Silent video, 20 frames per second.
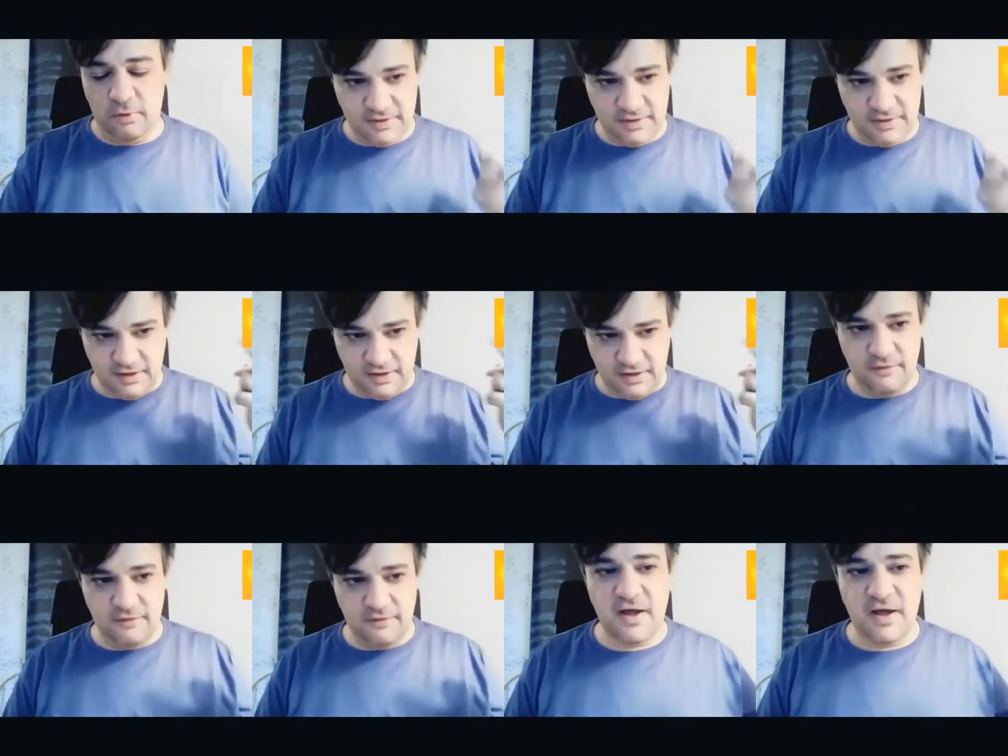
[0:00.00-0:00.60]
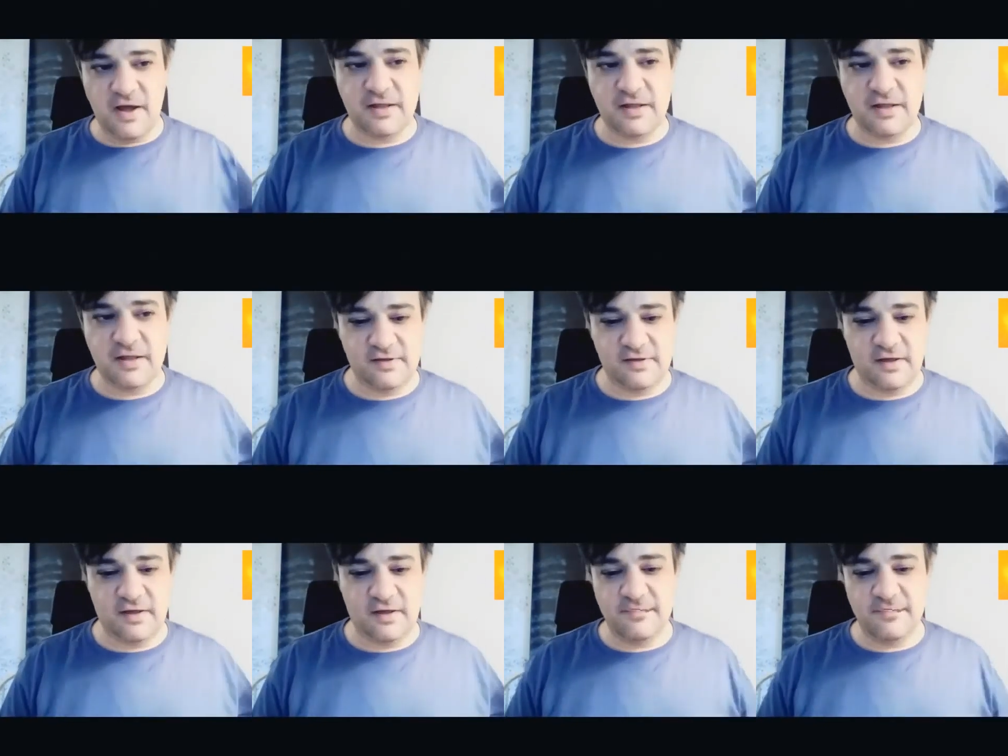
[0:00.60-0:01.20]
told it to go fuck
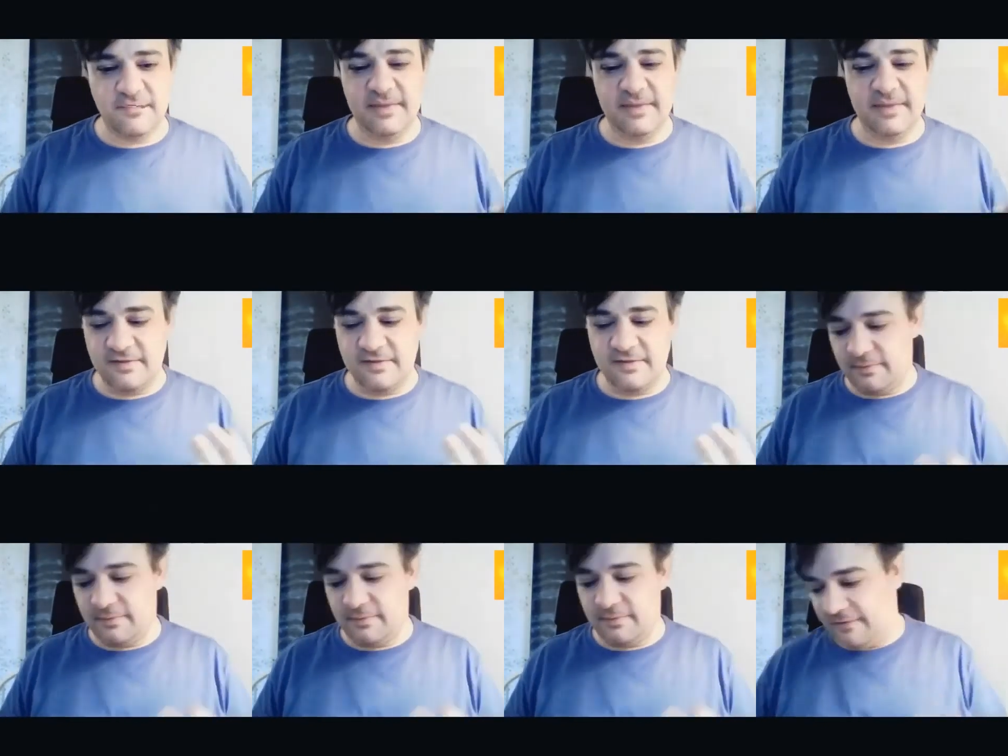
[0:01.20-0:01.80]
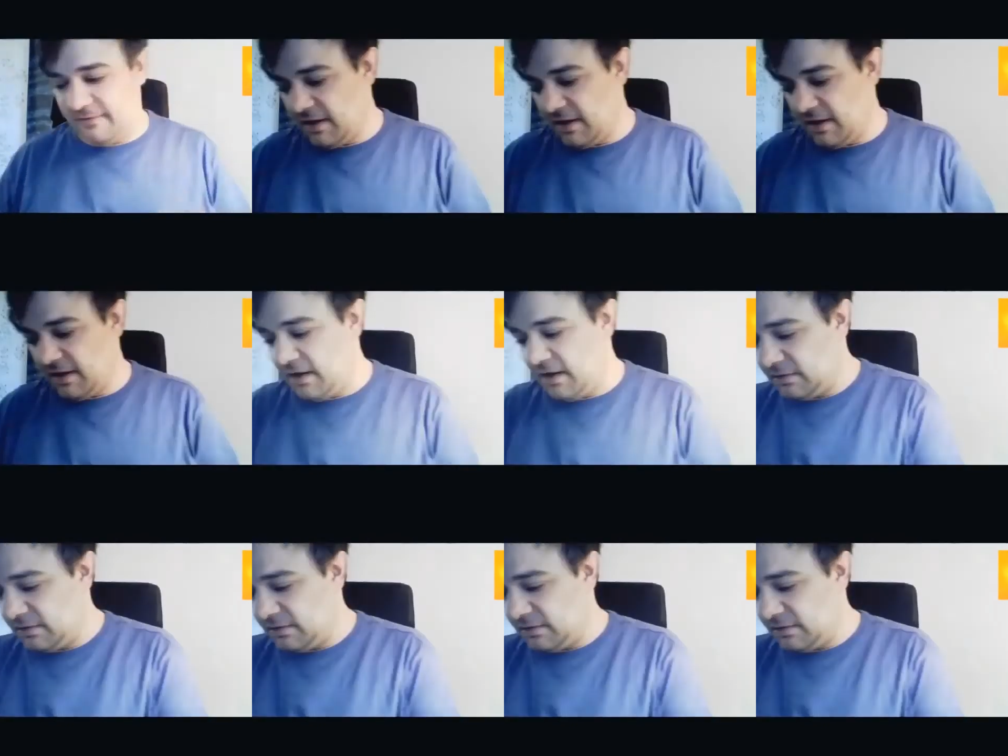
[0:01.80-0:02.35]
itself. I mean, that's what they've done.